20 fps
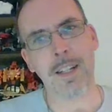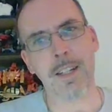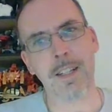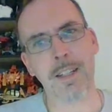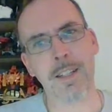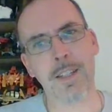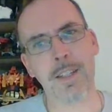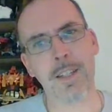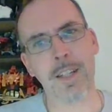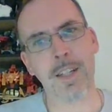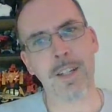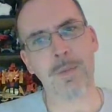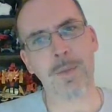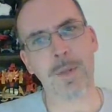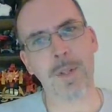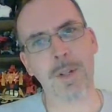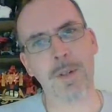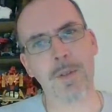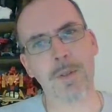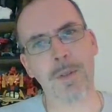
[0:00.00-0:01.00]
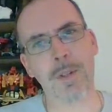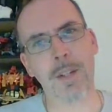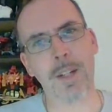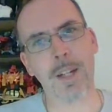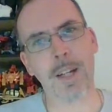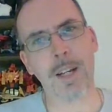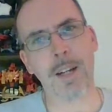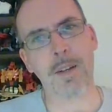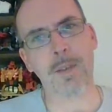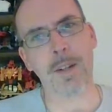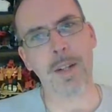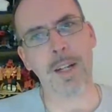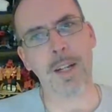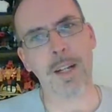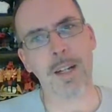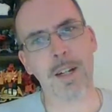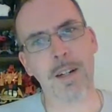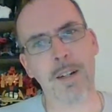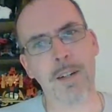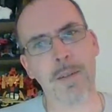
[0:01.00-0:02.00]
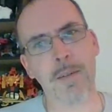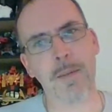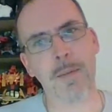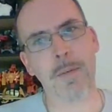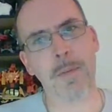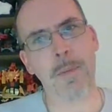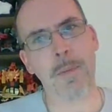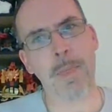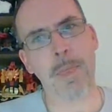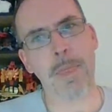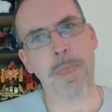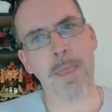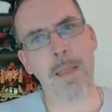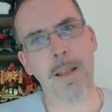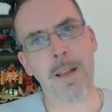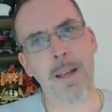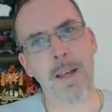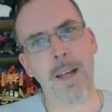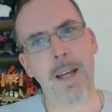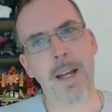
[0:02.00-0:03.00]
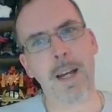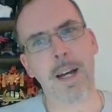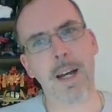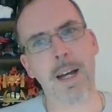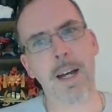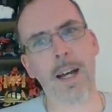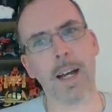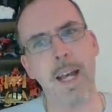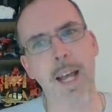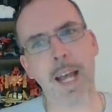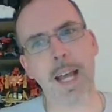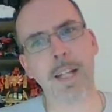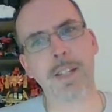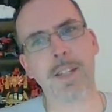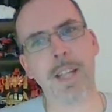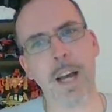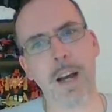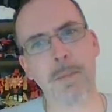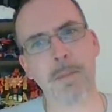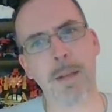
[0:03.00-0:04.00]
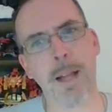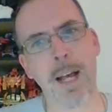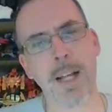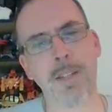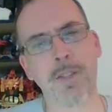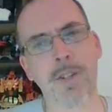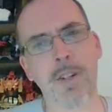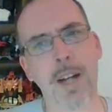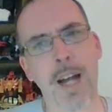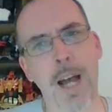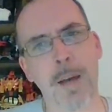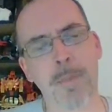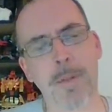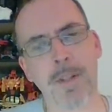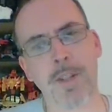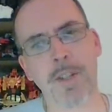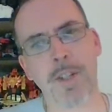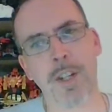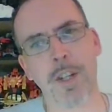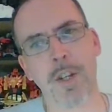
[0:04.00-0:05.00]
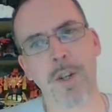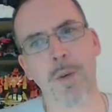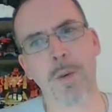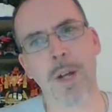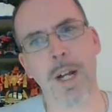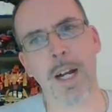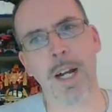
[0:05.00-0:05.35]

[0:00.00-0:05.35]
Let's see as we go down here. Hey, Sound Blaster, happy to see you